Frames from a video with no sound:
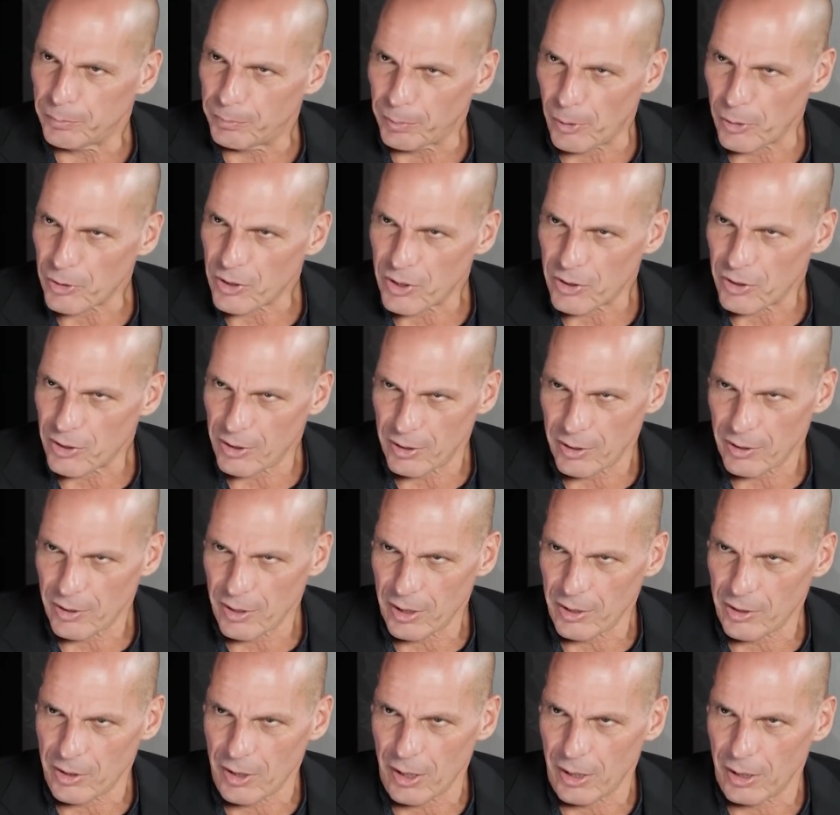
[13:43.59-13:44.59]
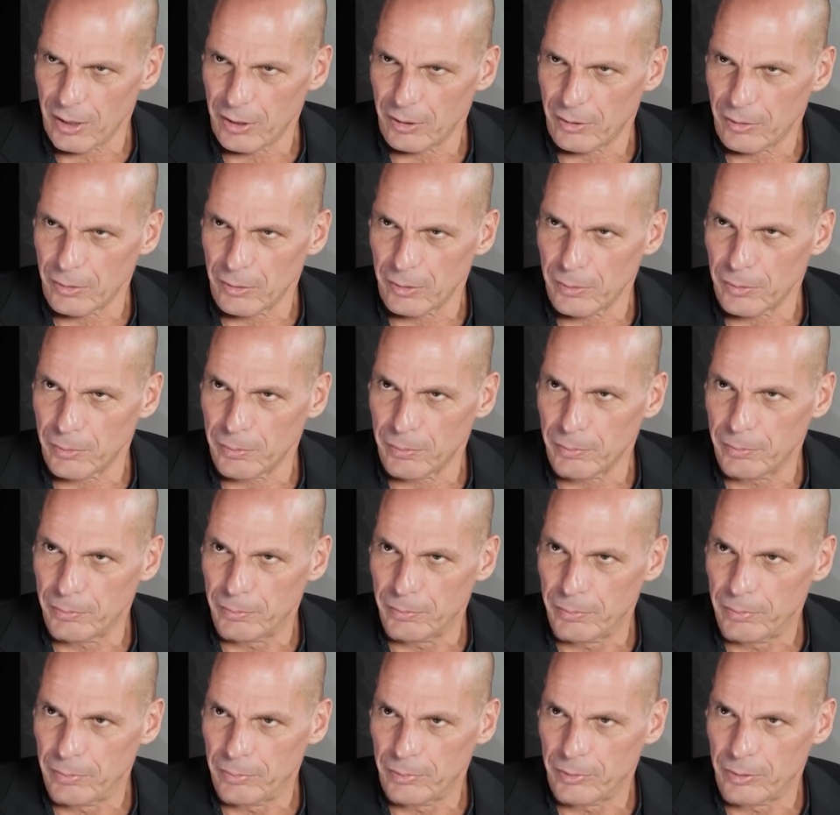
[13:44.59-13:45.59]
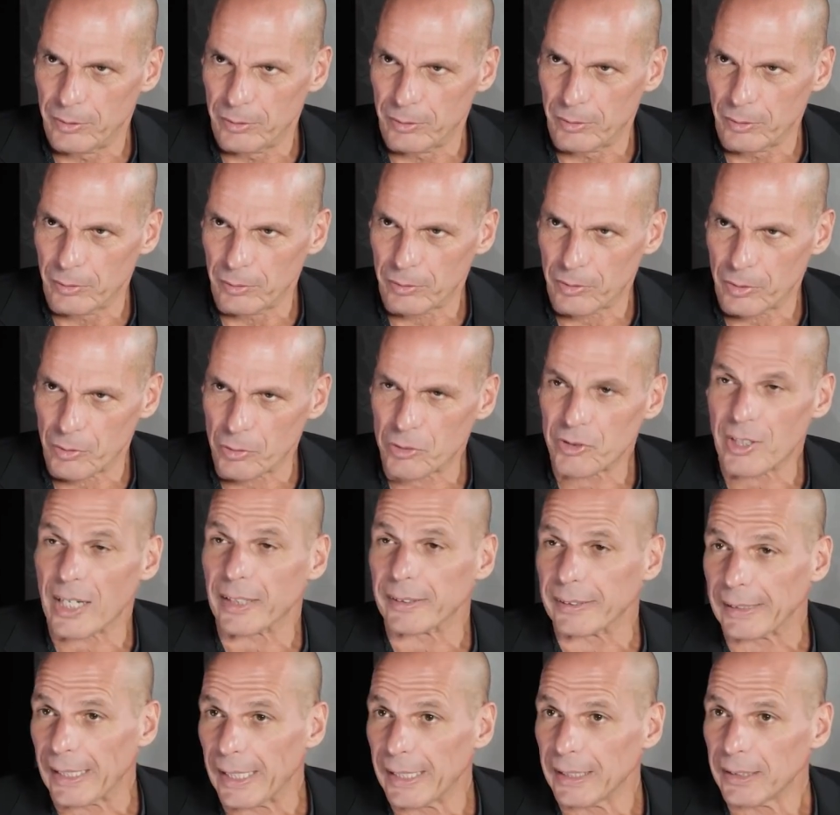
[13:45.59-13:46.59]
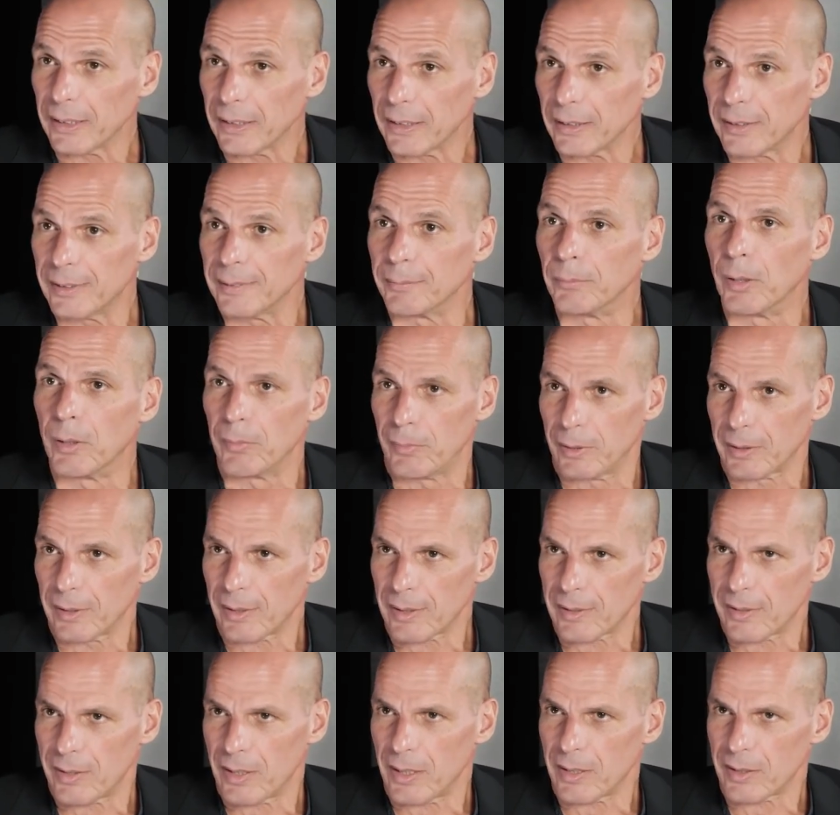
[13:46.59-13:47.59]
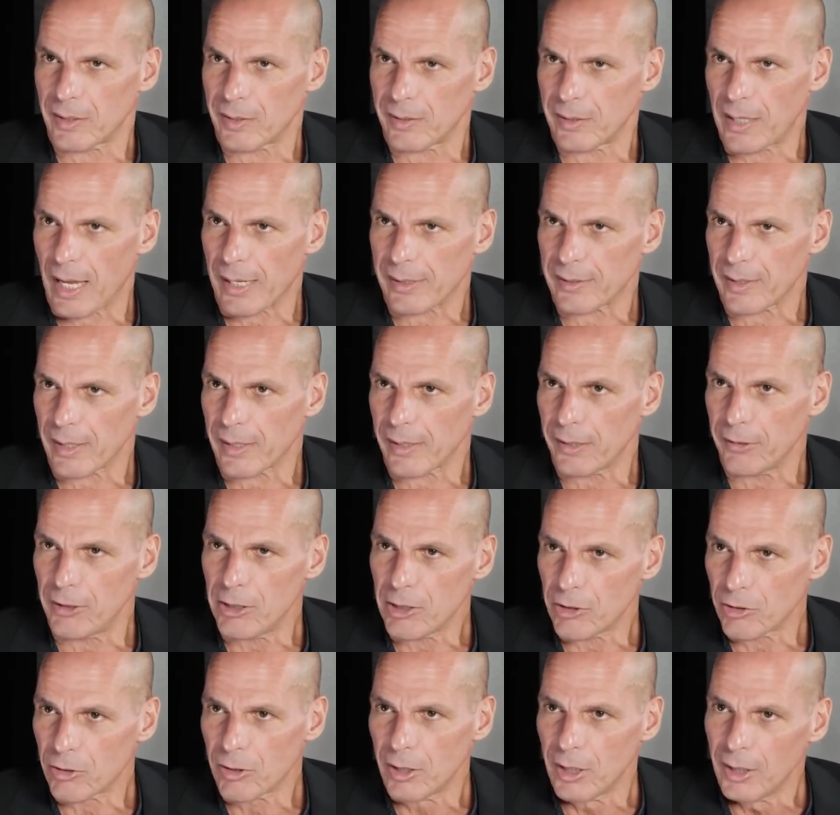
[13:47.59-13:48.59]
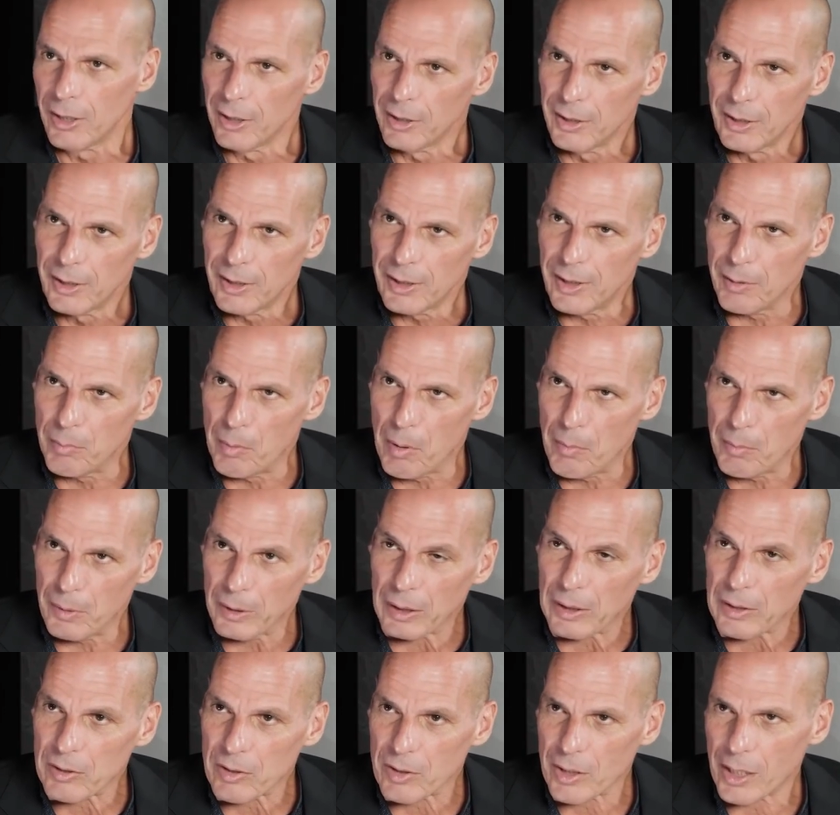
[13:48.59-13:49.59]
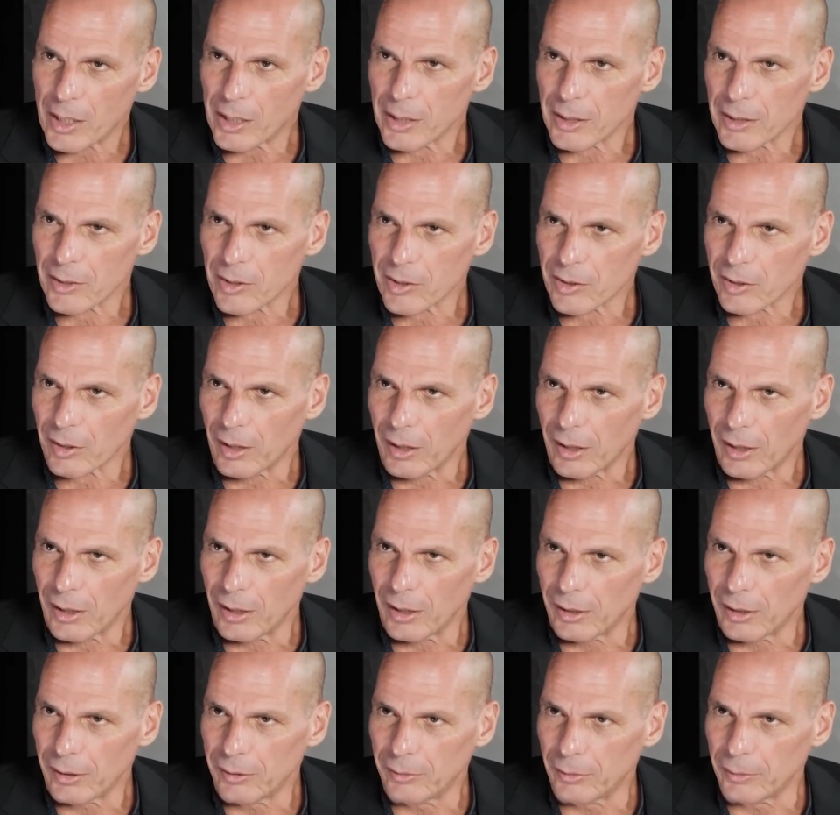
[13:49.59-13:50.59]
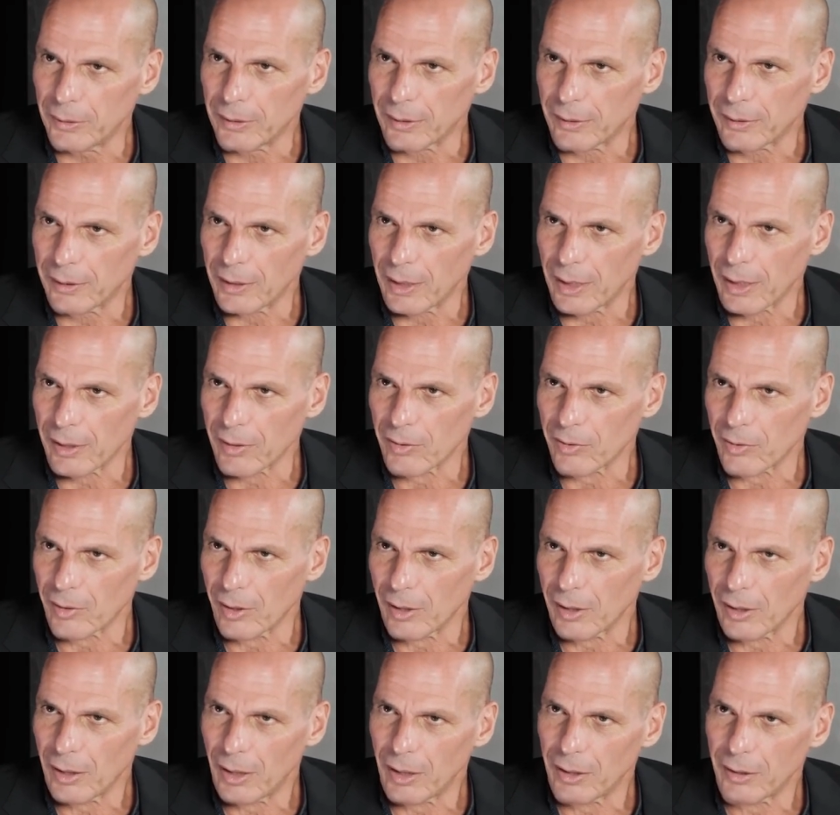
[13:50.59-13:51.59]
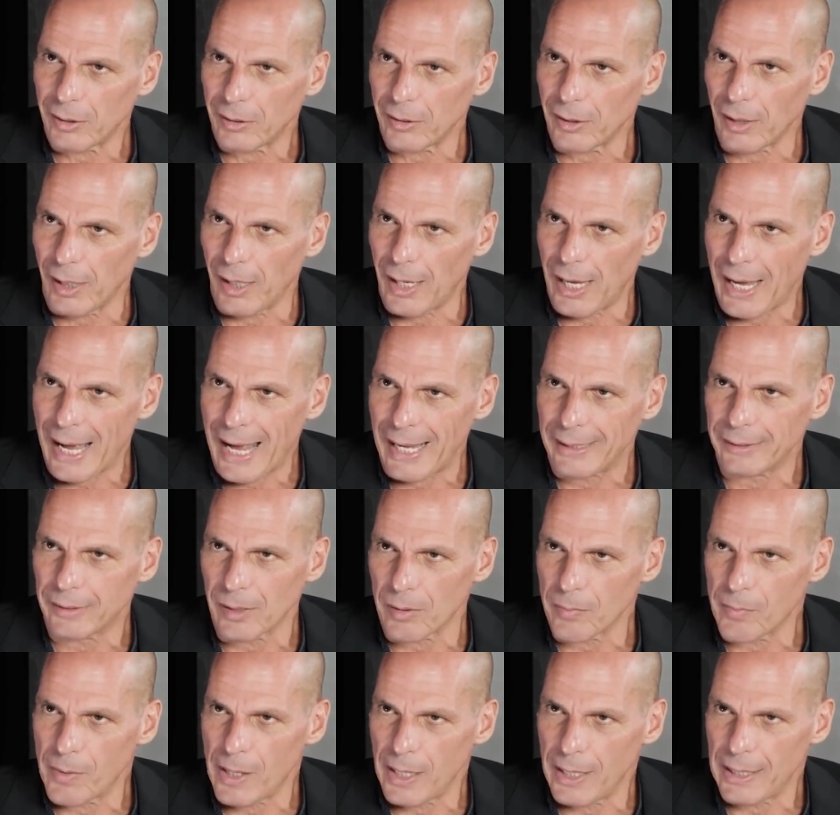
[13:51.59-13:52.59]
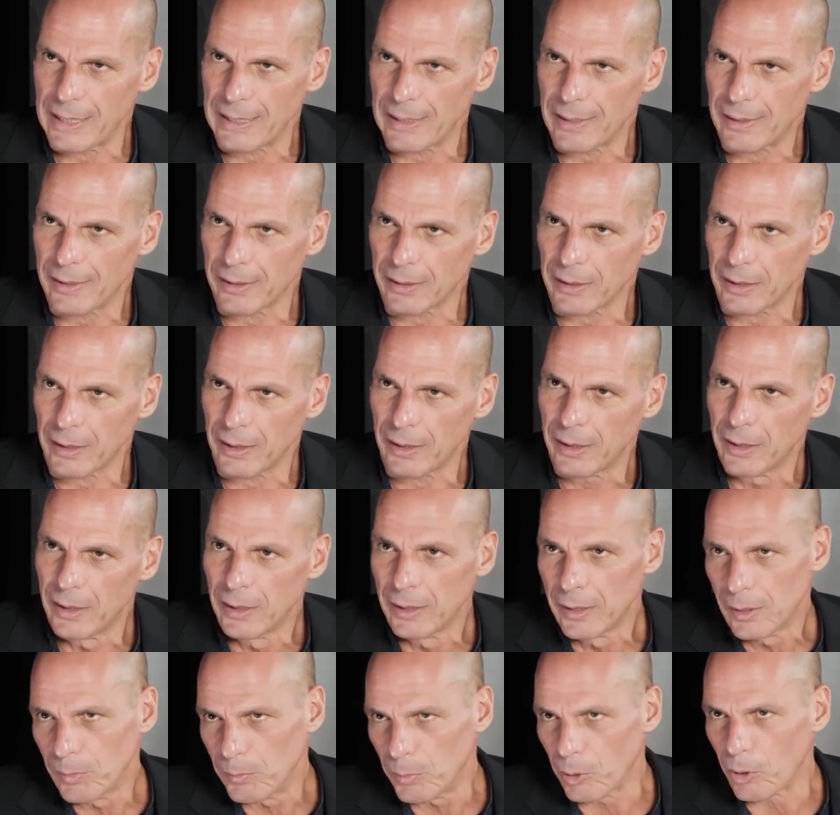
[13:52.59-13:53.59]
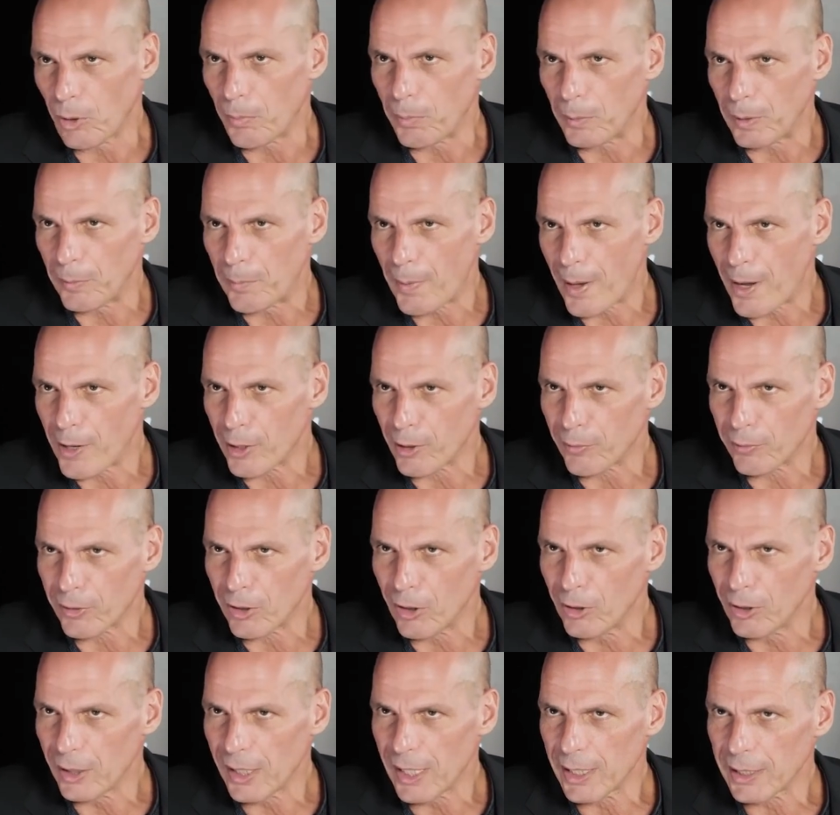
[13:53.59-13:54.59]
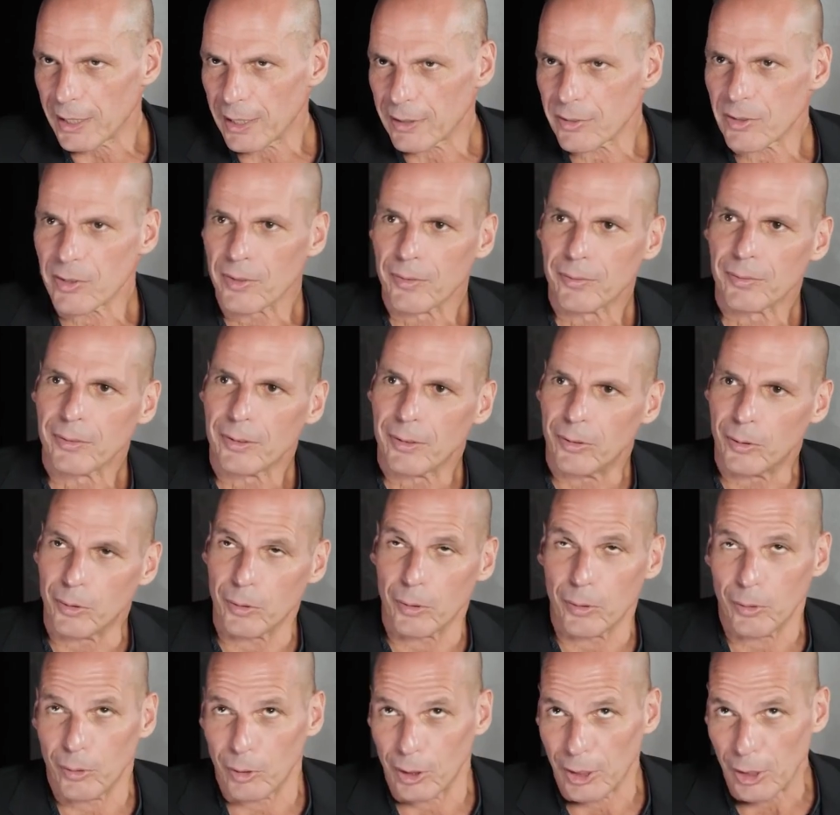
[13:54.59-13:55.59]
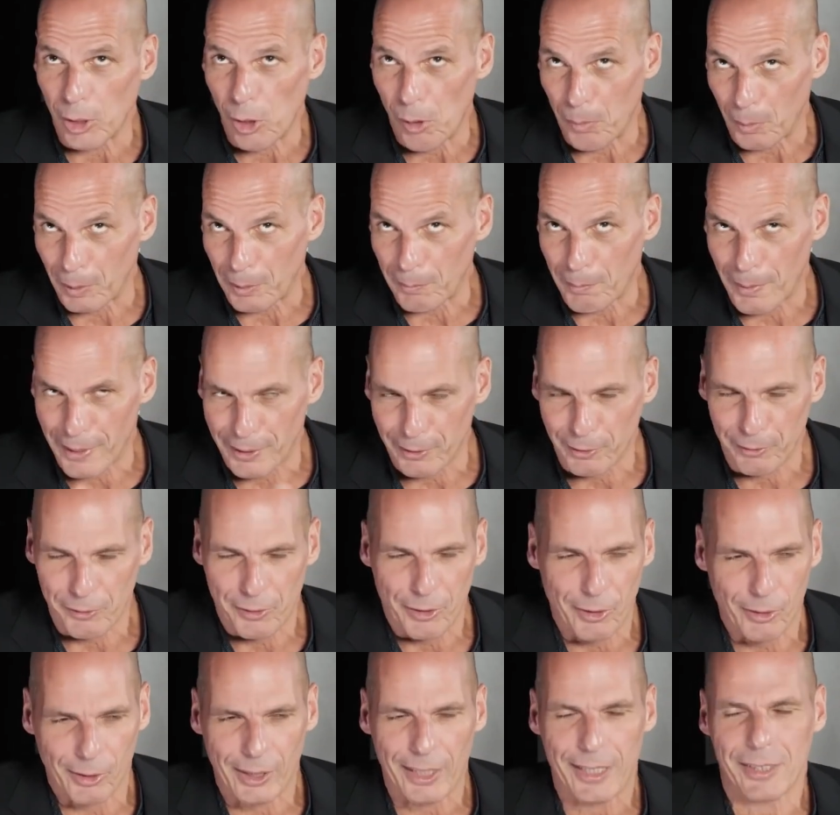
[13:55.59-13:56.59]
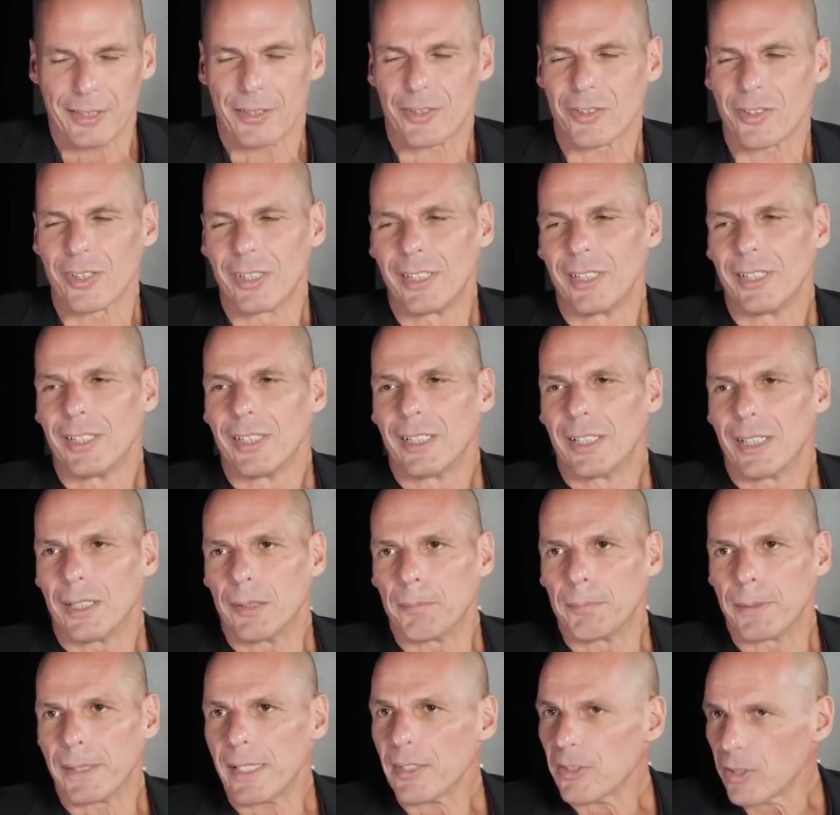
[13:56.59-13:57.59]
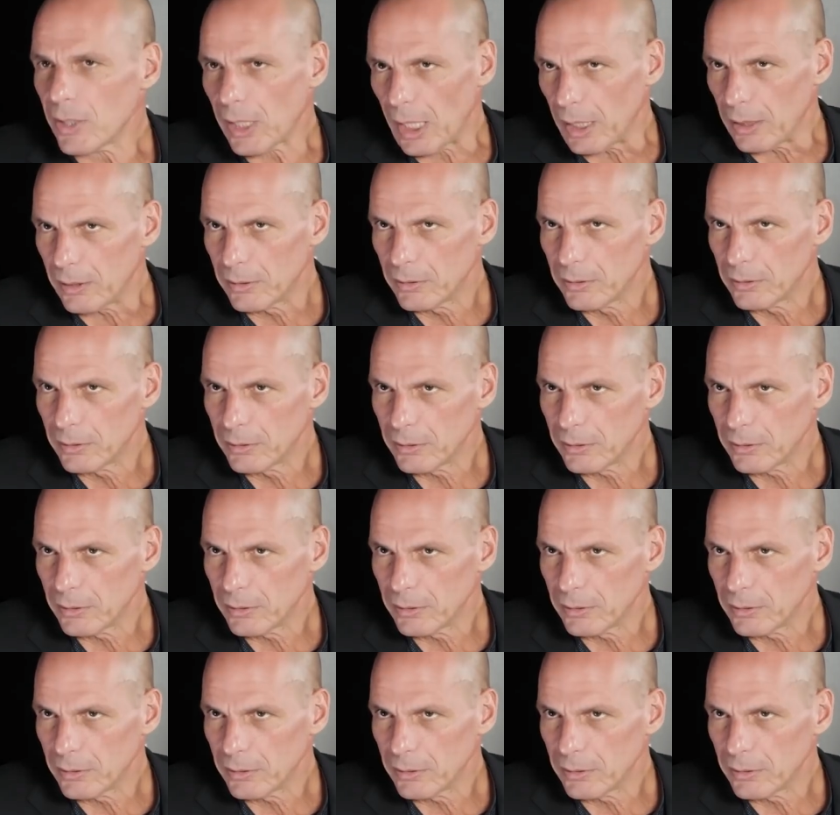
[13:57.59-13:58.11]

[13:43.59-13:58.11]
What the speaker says: process is going to start again the moment he starts taxing the rich, the moment he starts doing things that undermine the monopoly power of the oligarchs or oligopoly power of the oligarchs. But that's okay.